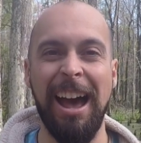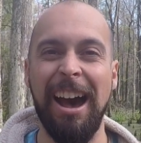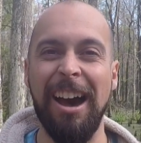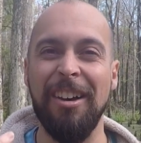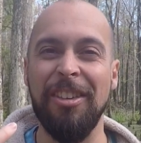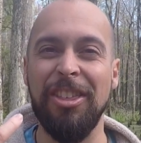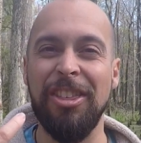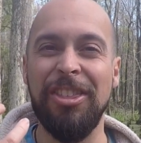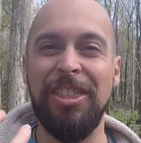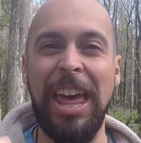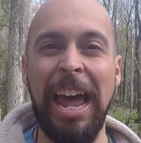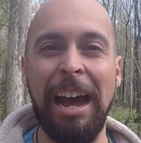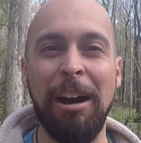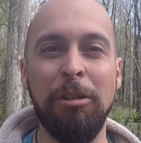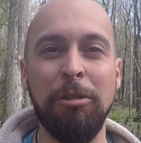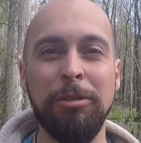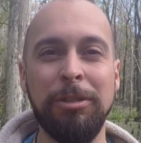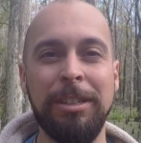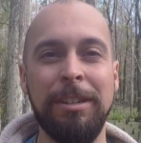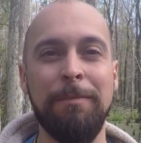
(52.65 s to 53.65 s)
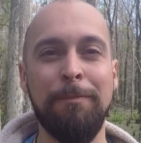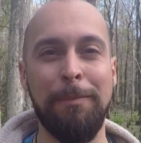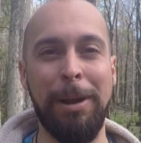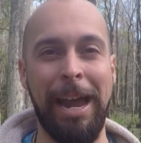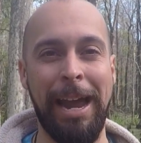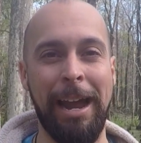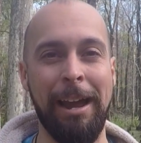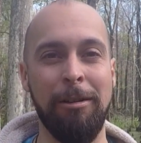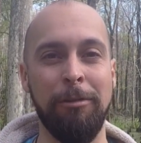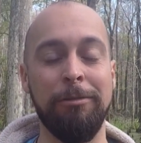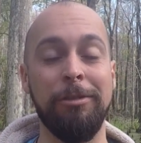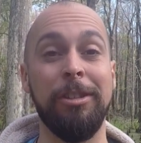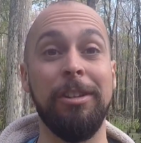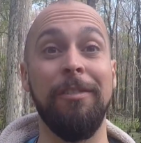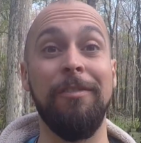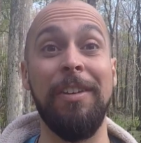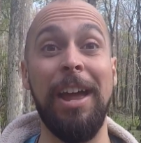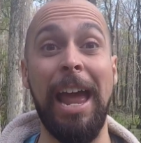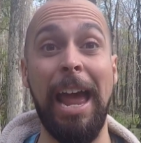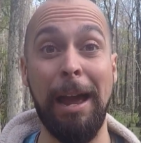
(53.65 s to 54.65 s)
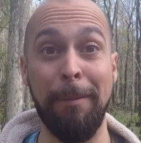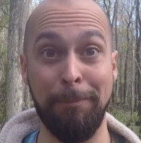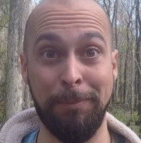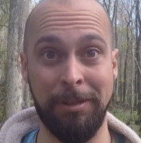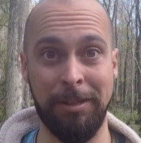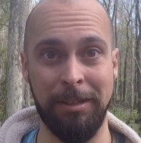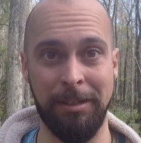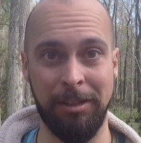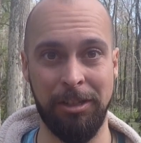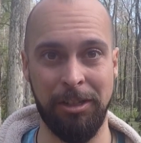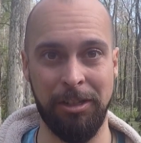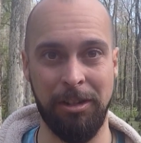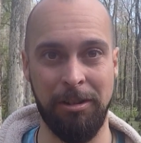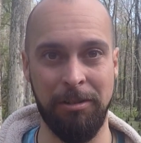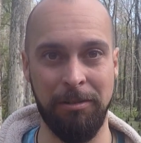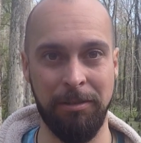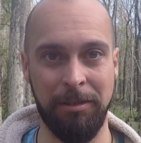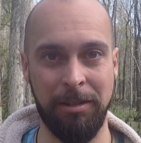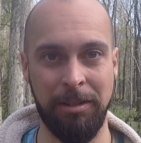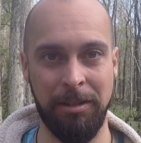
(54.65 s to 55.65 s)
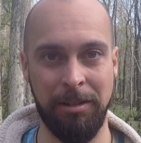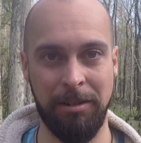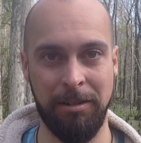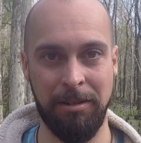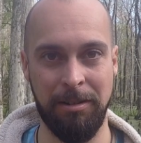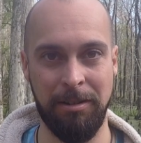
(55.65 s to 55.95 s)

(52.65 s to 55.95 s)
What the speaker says: 1,000 pounds of Epsom salt,